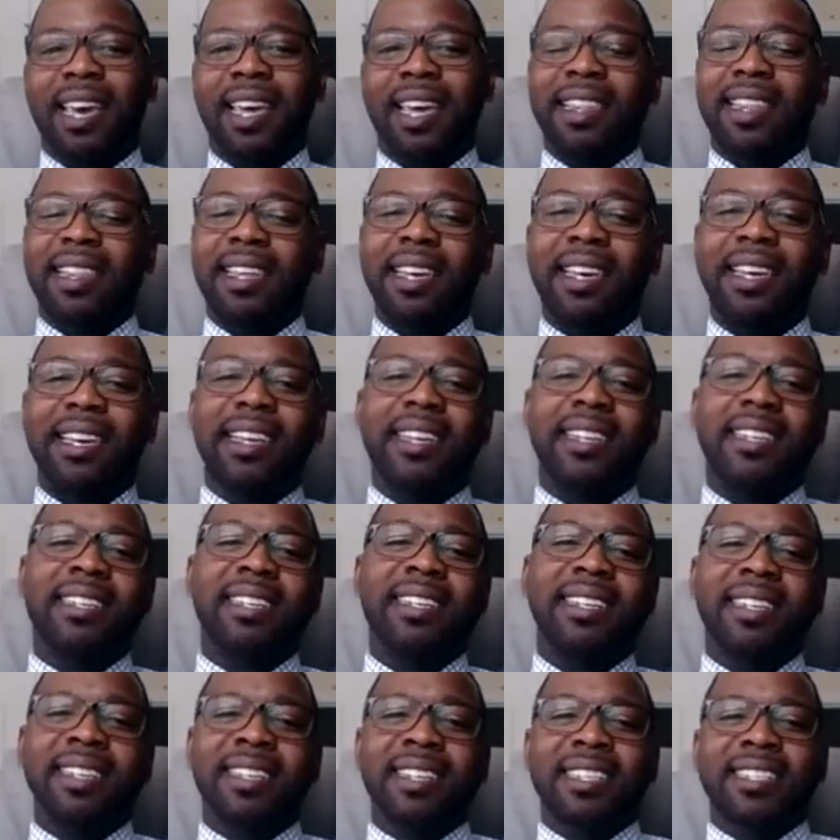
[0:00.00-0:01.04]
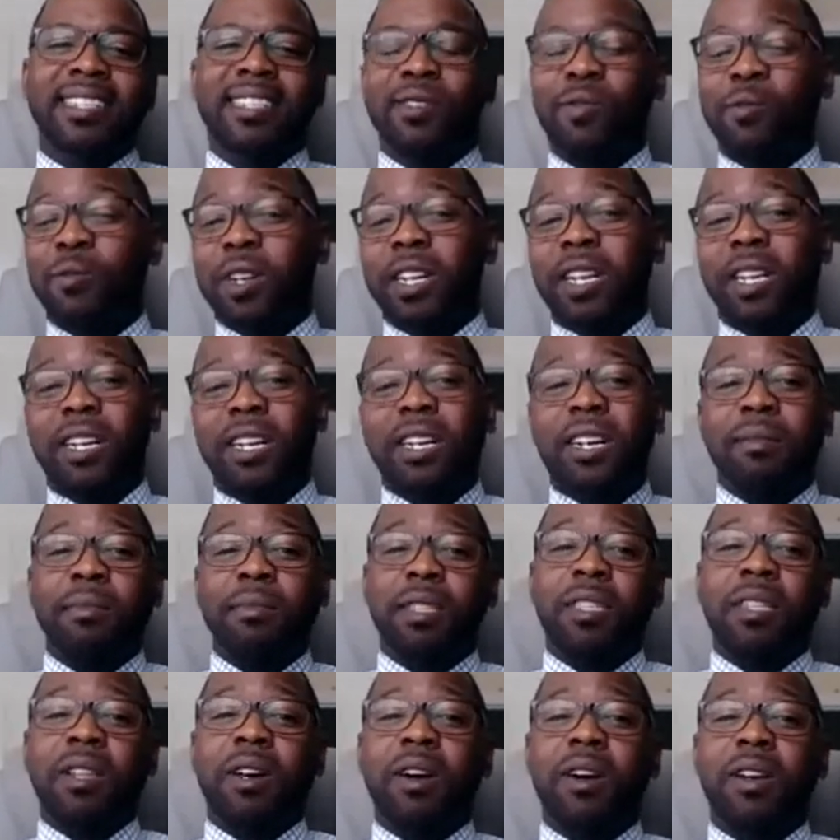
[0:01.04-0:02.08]
and then someone
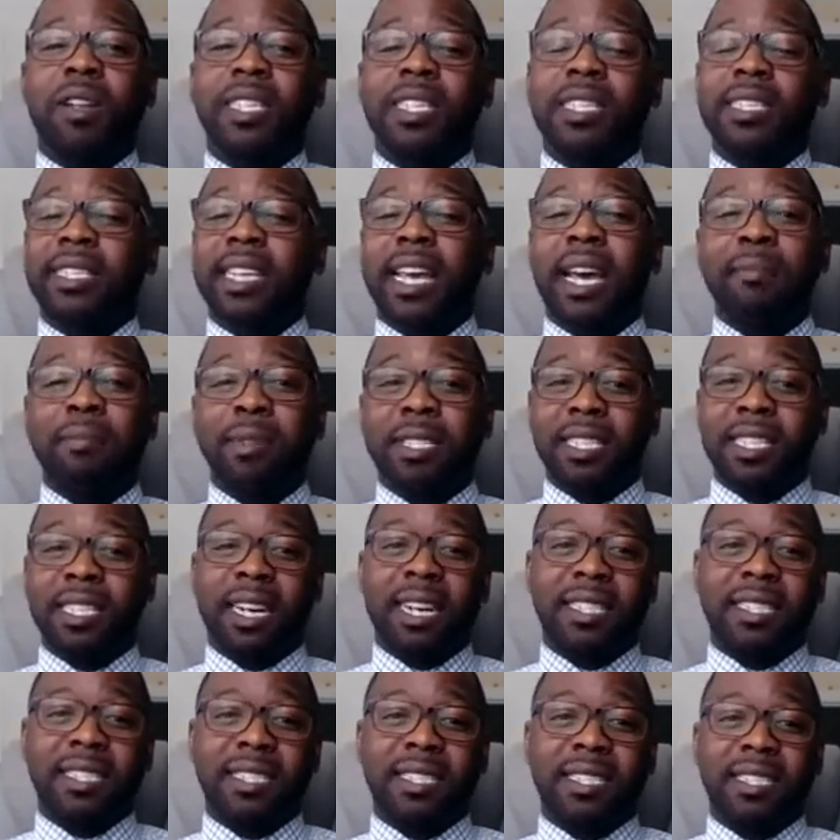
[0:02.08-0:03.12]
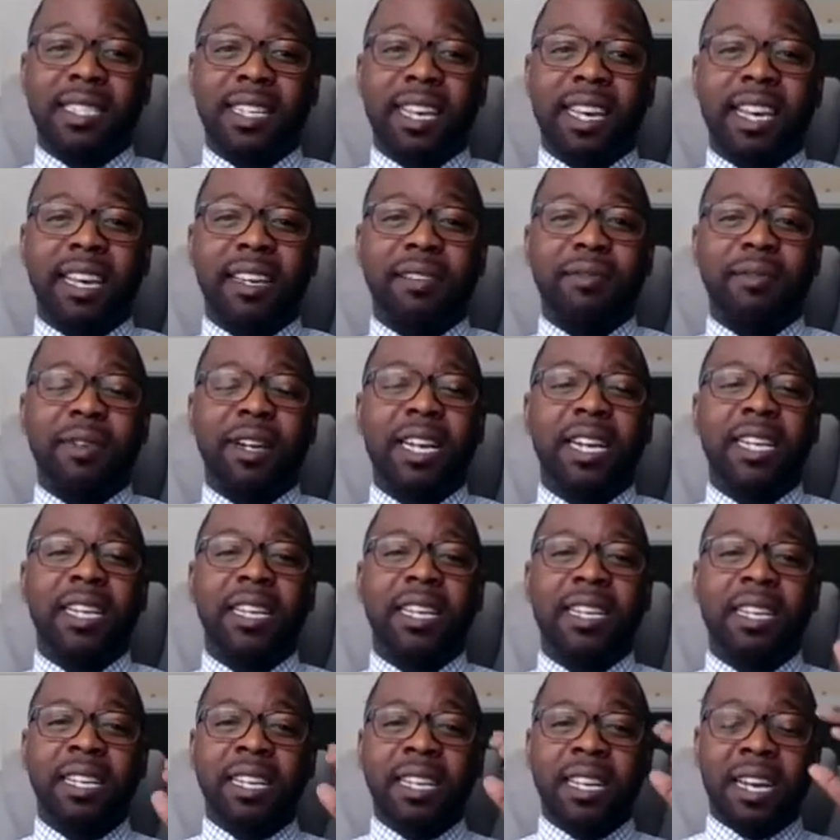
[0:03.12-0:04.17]
comes along and sabotages that,
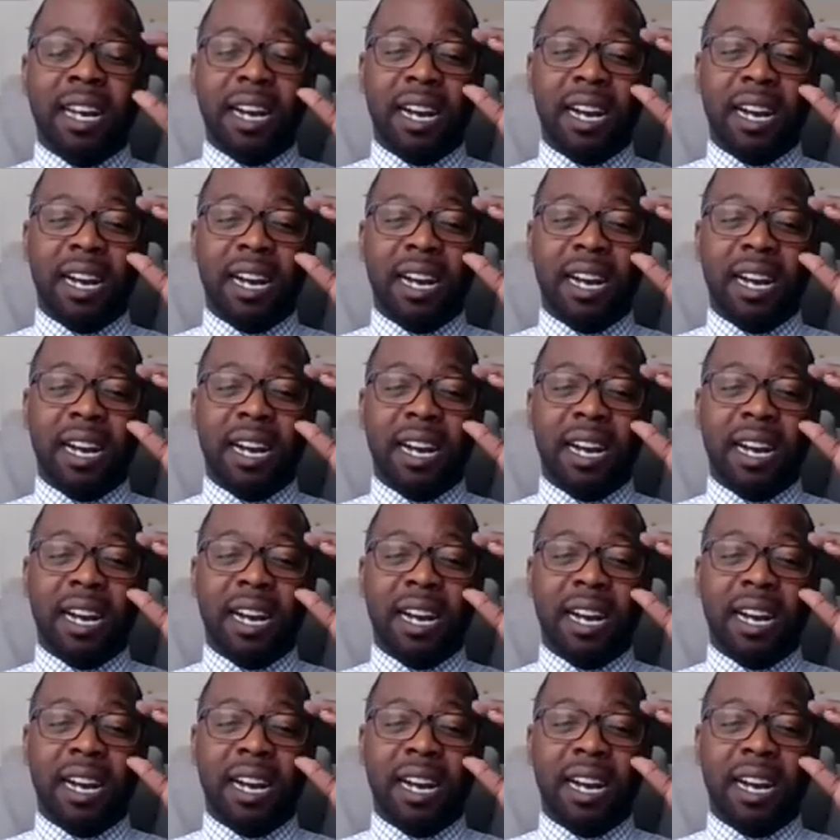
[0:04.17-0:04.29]
right?